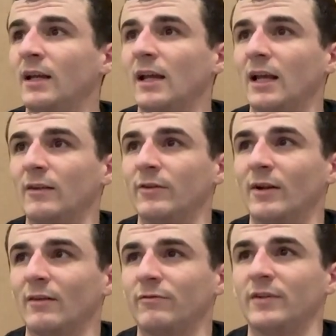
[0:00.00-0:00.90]
And if you're
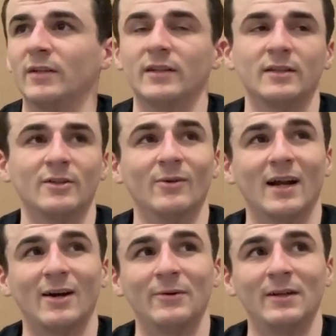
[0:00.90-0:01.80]
not feeling the
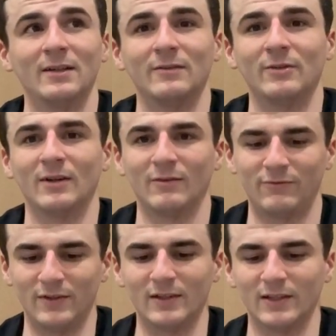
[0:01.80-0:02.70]
ground, if you're not
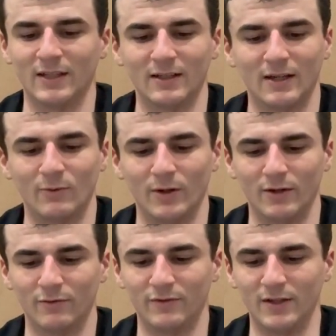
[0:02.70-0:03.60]
feeling like where
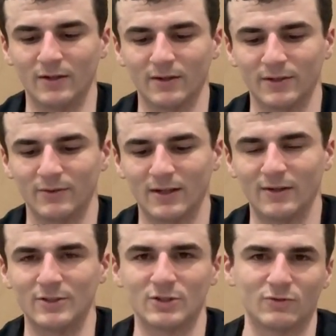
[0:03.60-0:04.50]
your feet are on the ground,
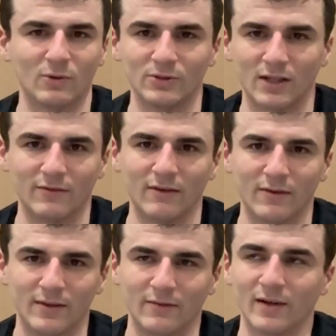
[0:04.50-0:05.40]
it just throws off
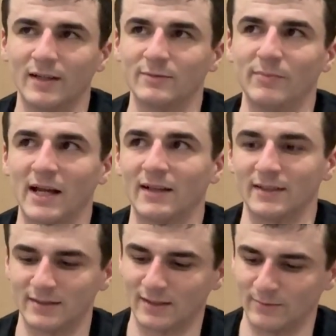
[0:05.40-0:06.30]
everything, right? Its
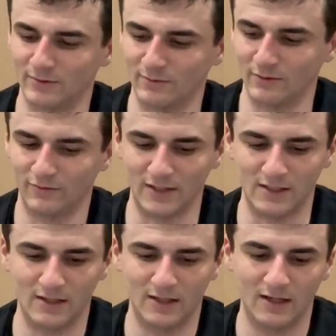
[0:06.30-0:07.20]
balance comes from your feet
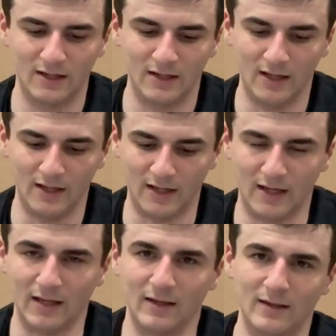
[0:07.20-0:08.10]

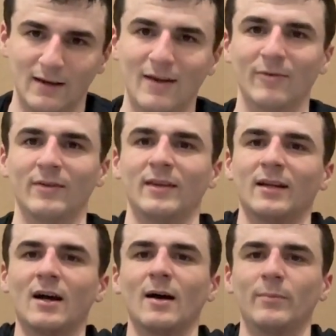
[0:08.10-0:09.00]
and everything
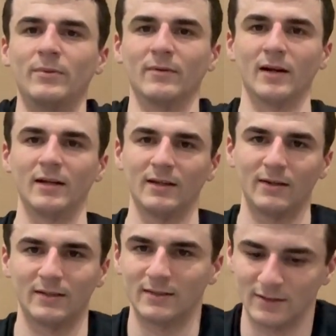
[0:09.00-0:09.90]
up, right?
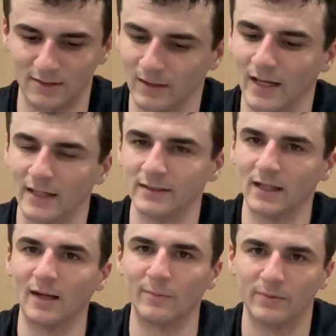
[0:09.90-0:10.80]
It's legs
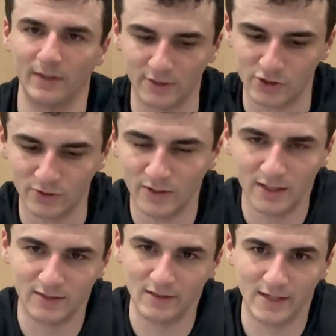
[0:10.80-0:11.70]
up. Like shooting
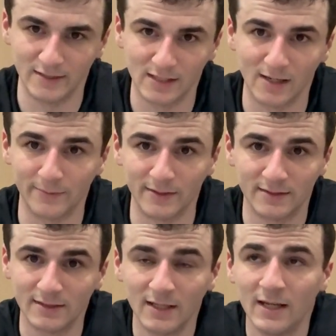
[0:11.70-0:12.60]
is legs up.
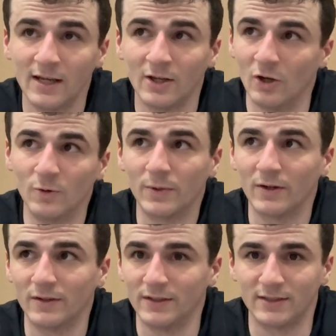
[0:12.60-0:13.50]
It's no
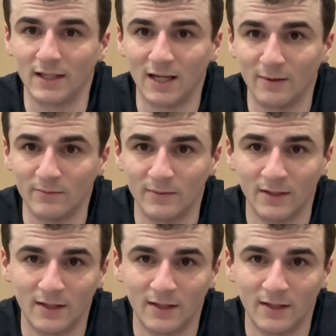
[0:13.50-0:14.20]
part of this game